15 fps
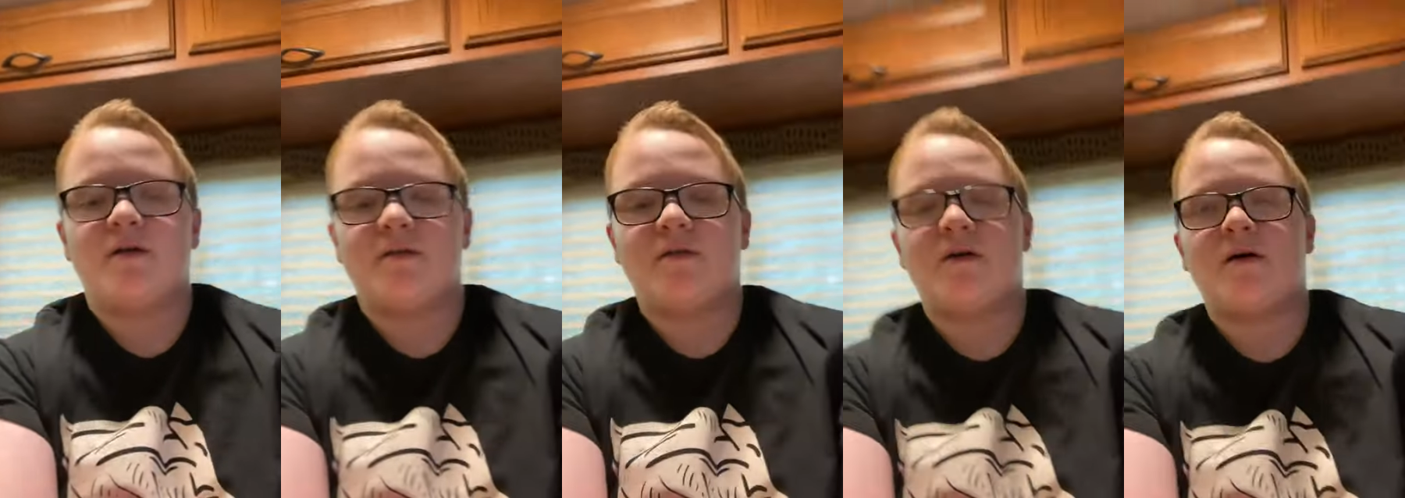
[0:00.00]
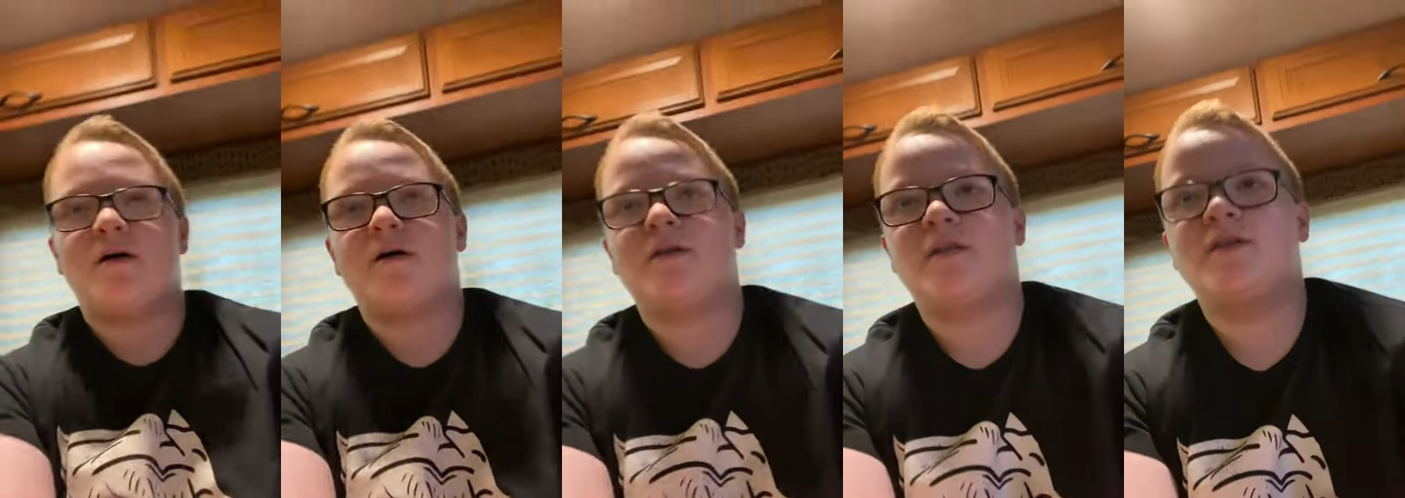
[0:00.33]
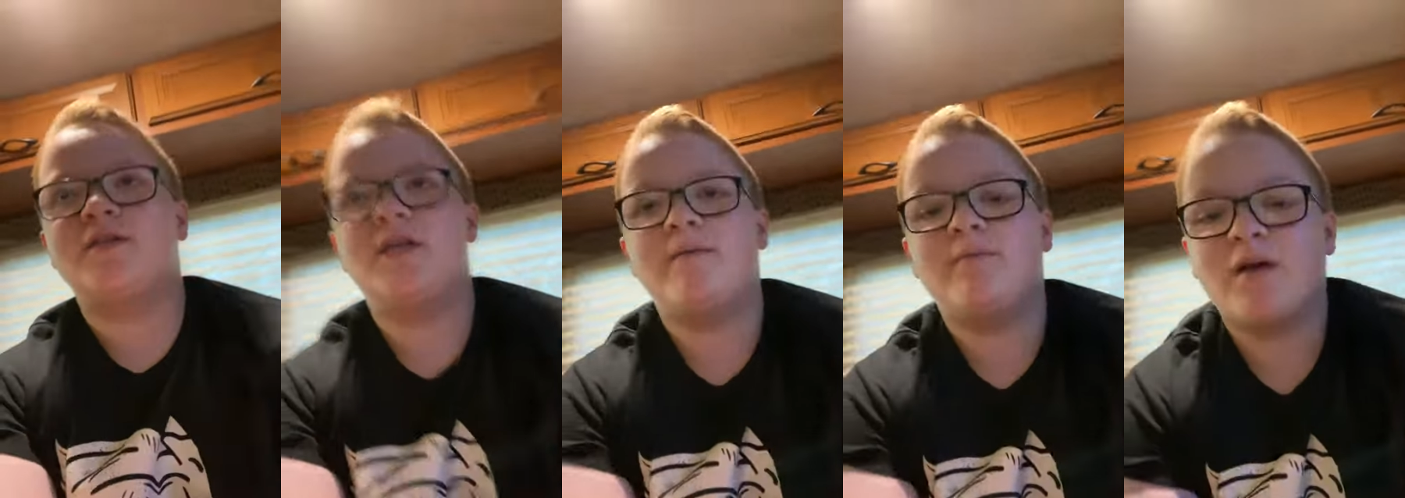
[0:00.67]
The uh, the
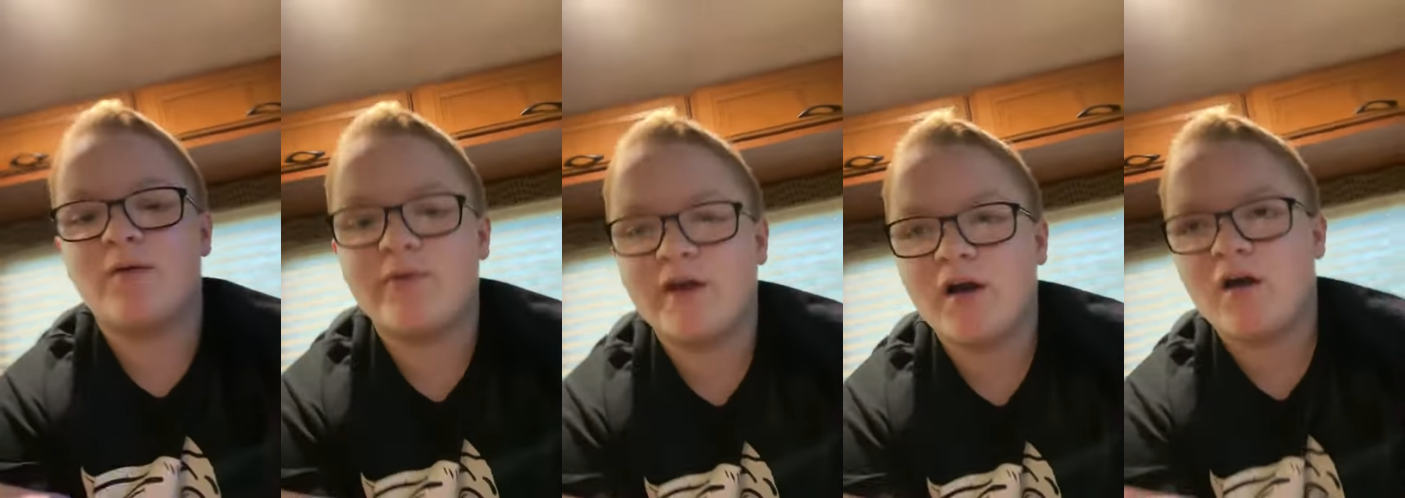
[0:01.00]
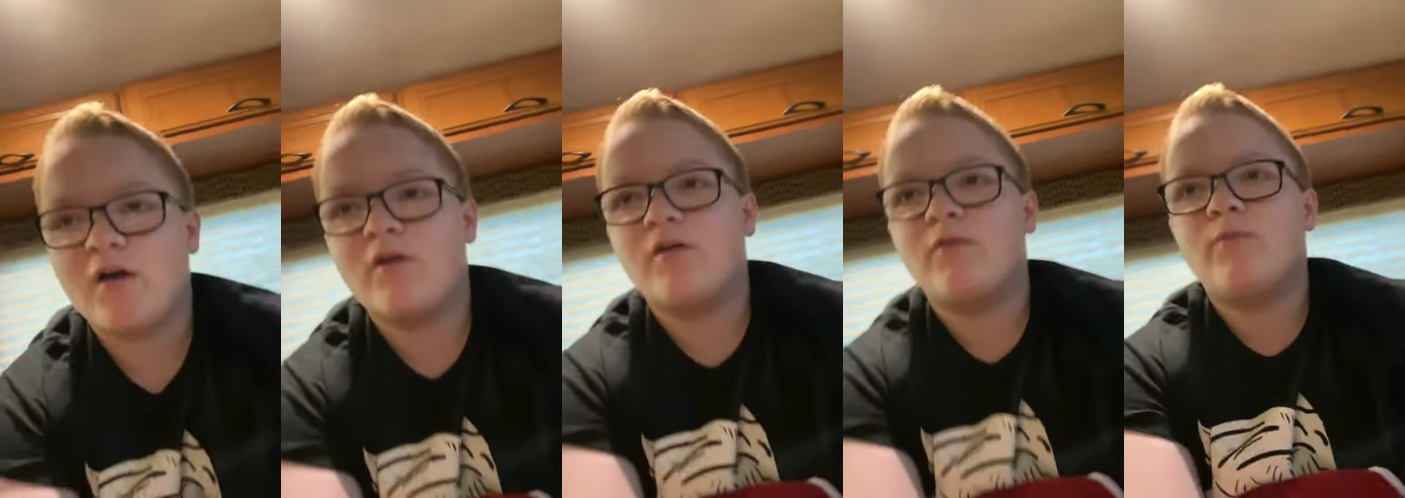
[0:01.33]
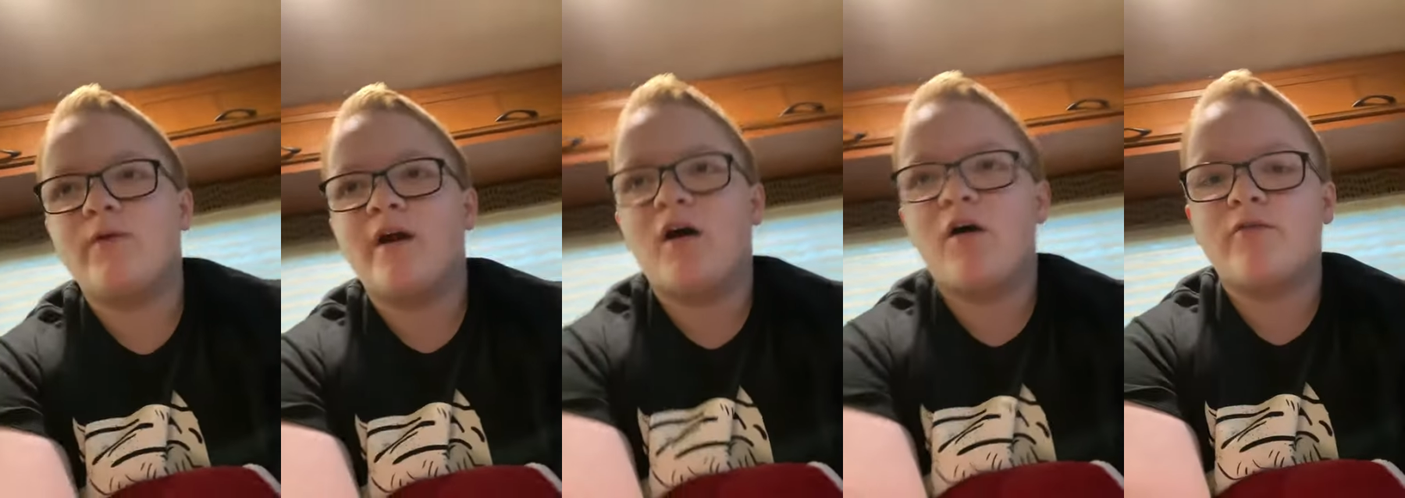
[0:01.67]
team that we all
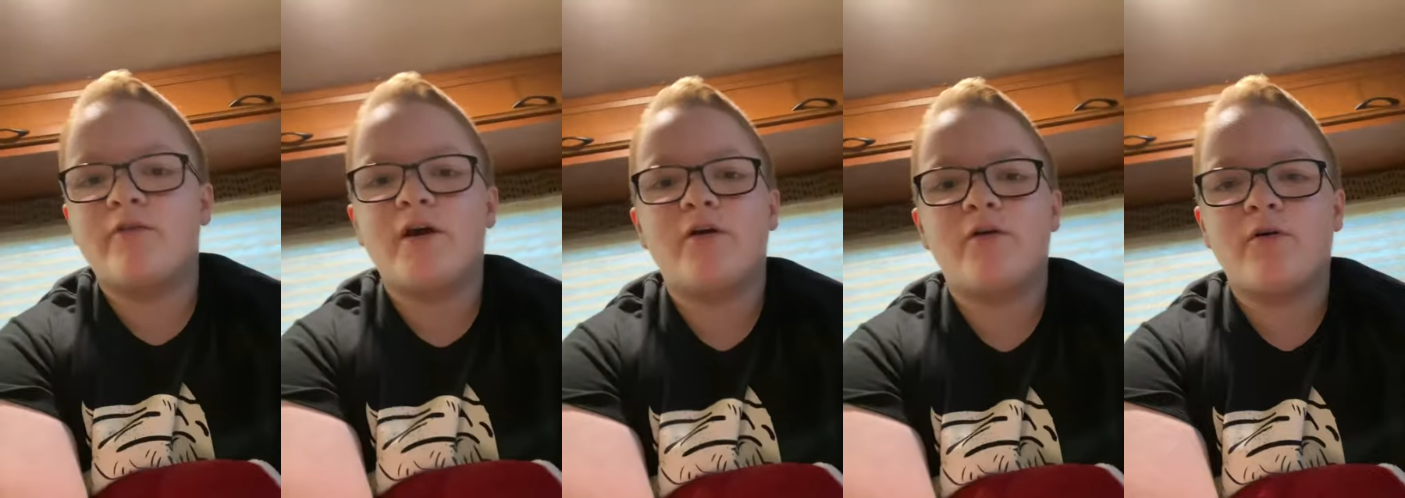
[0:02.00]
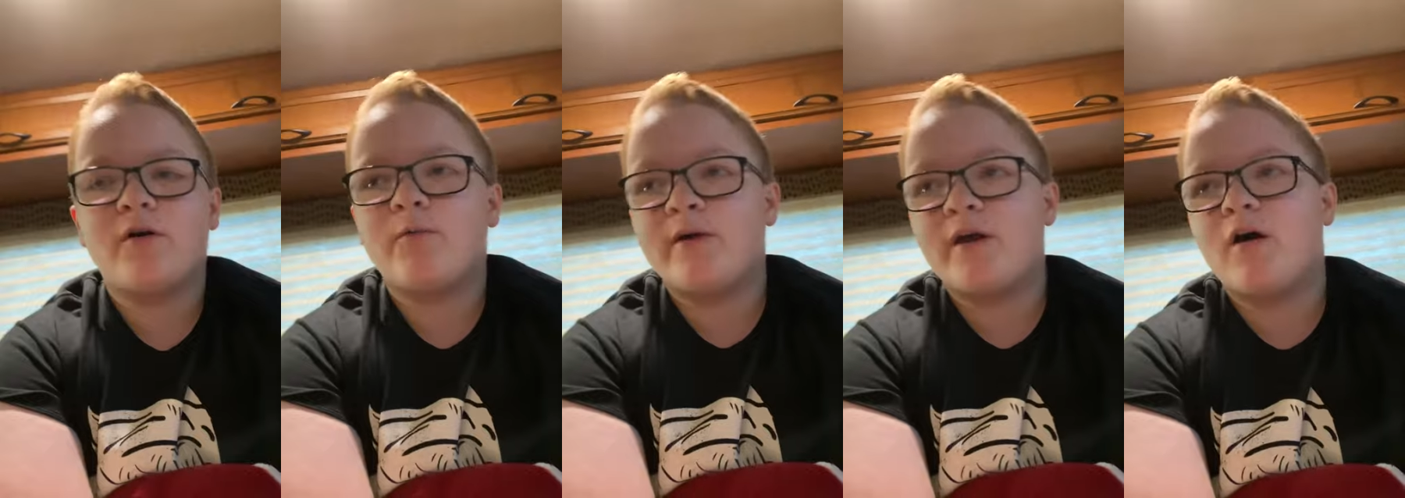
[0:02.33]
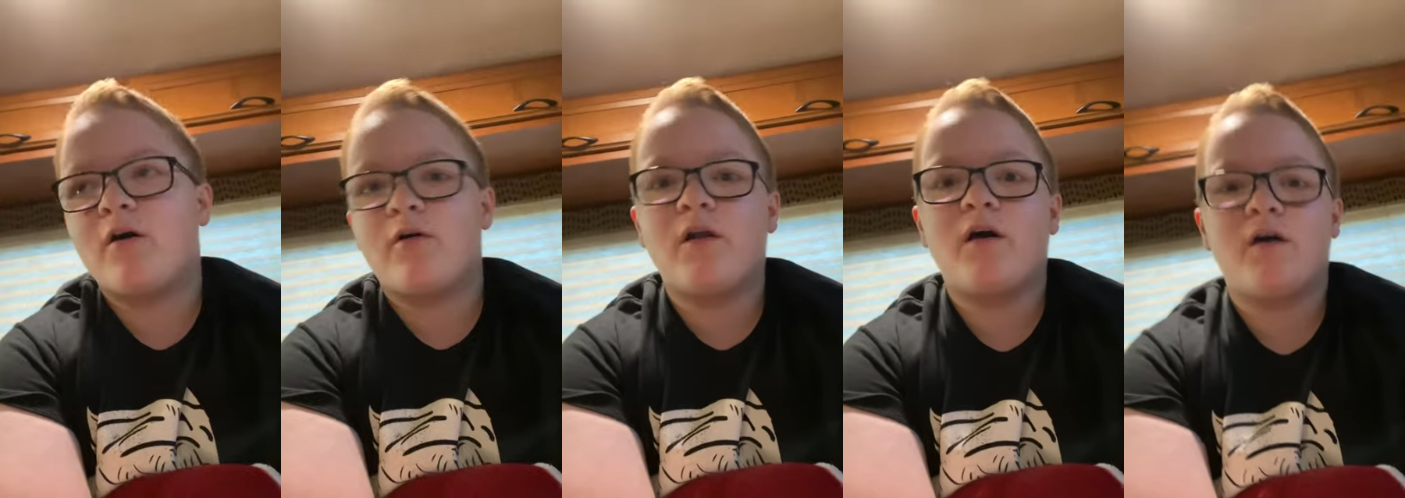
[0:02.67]
we all know and we
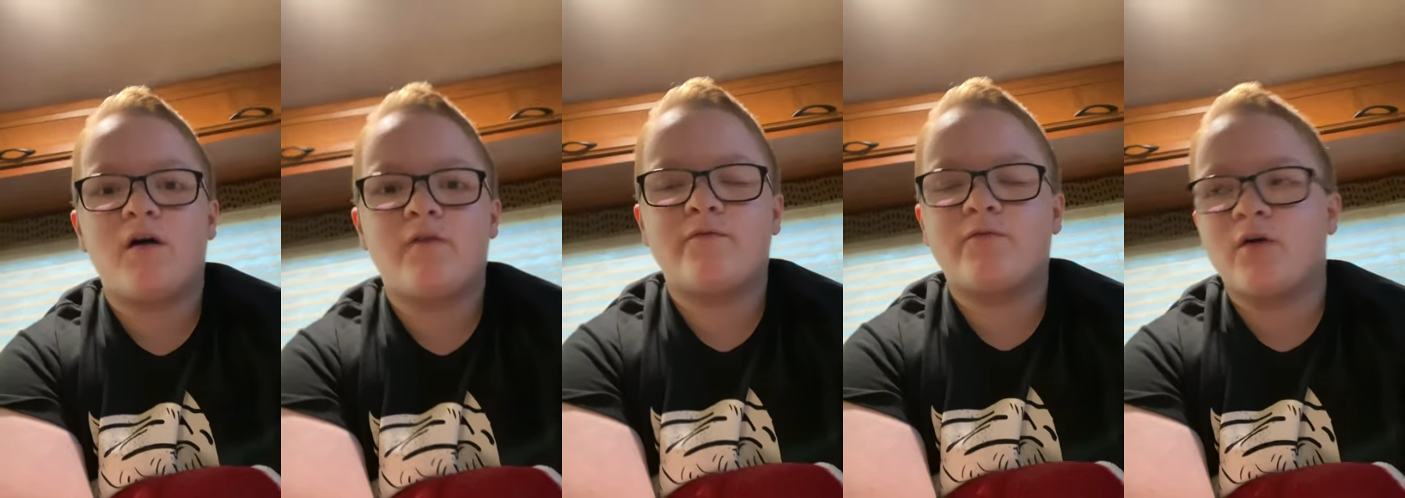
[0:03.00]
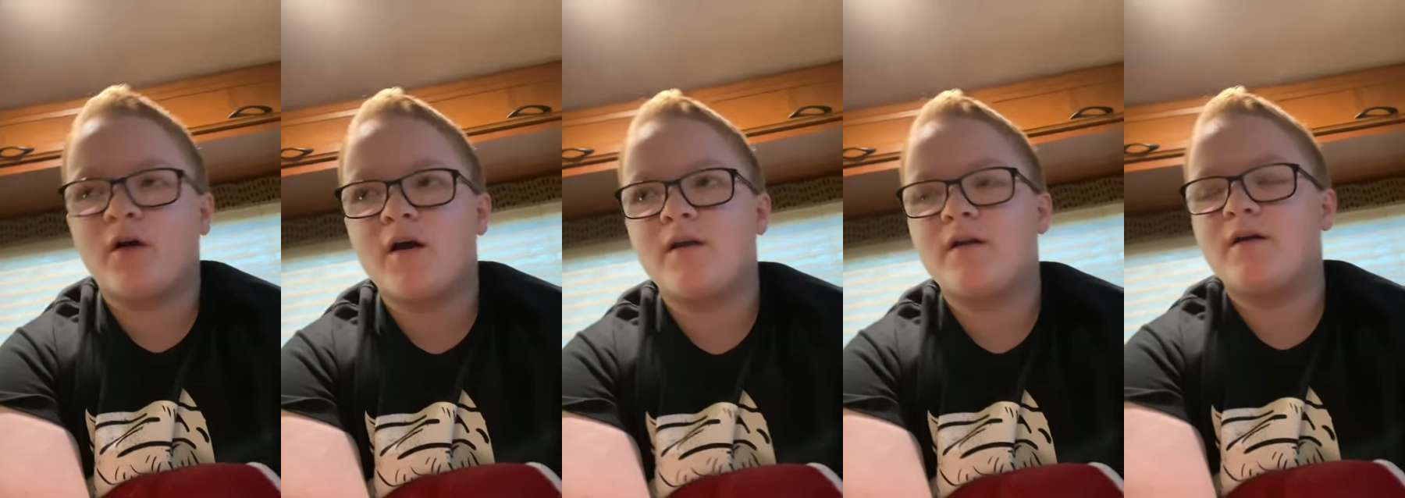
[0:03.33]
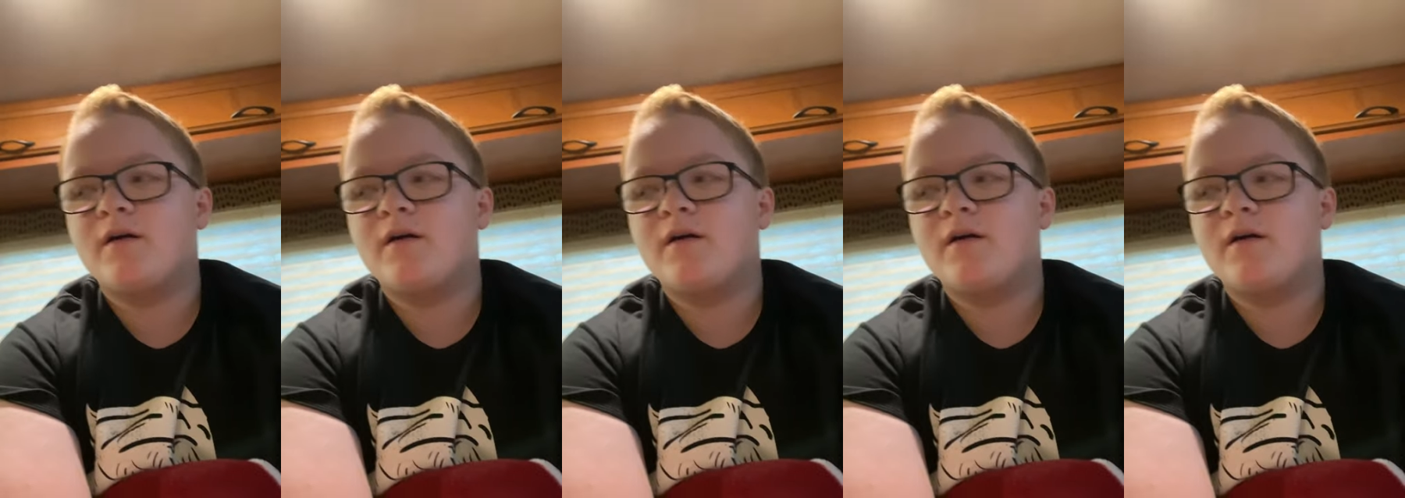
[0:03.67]
all love, right?